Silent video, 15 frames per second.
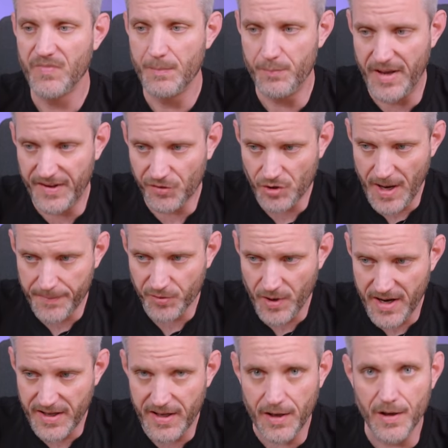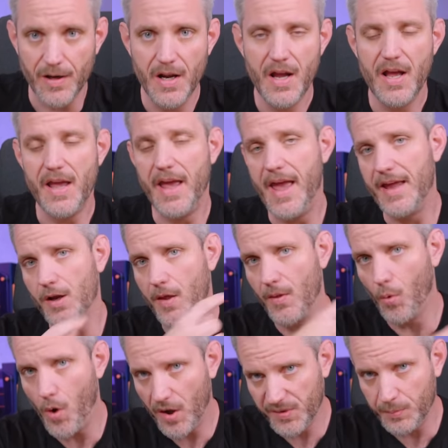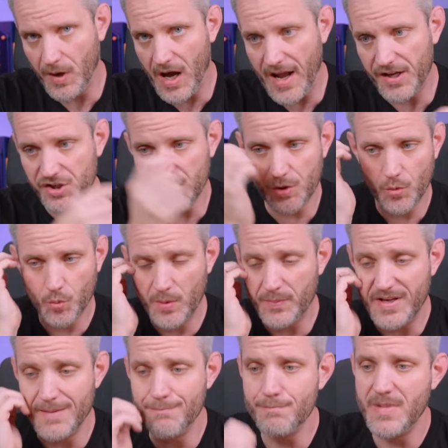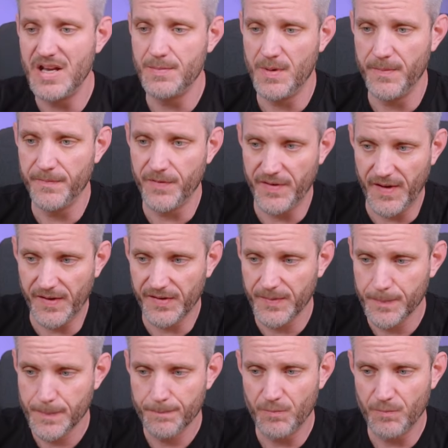Bass traps right here and on the walls behind you would be a minimum for this.